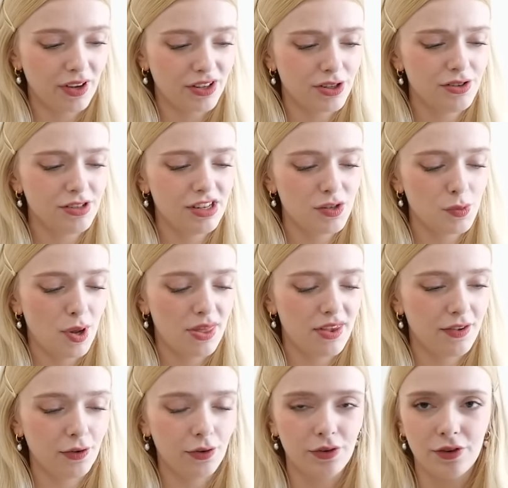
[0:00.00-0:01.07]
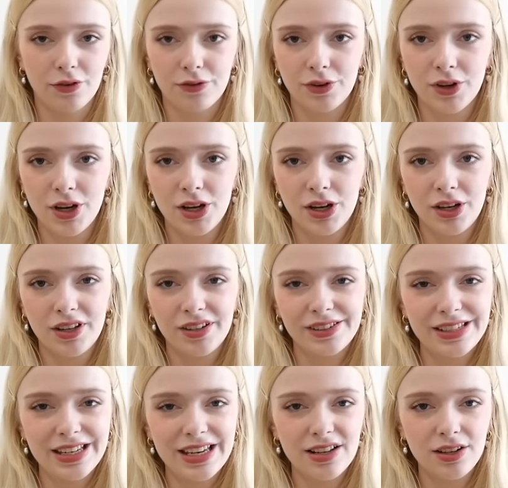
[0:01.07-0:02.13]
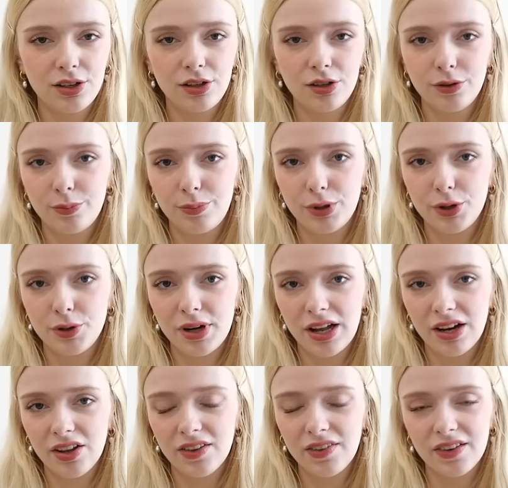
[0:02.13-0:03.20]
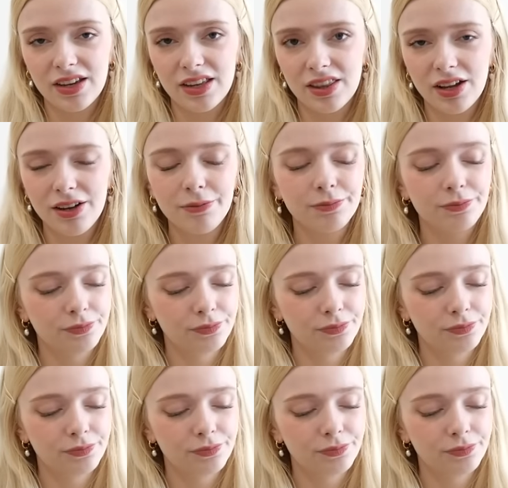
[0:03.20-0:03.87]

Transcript: I don't tend to wear these sorts of teal blue colours either.